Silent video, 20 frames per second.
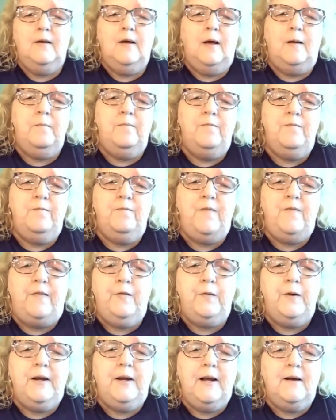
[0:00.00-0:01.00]
I'm
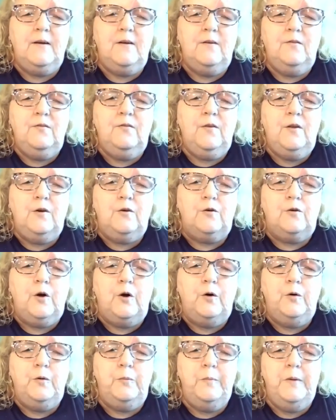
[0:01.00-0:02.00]
feathering out his little
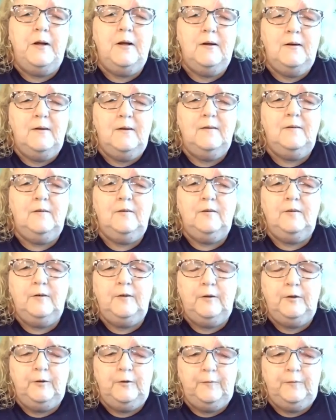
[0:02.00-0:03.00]
comb.
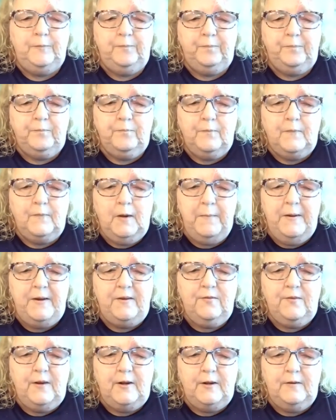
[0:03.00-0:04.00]
May
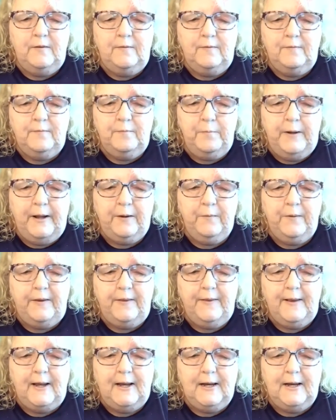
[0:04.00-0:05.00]
sit and play
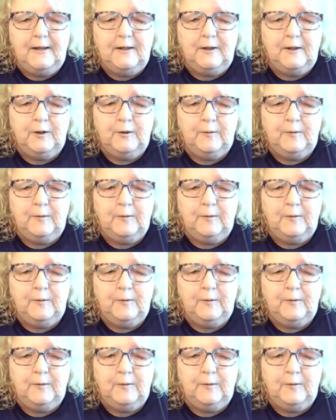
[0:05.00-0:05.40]
with that.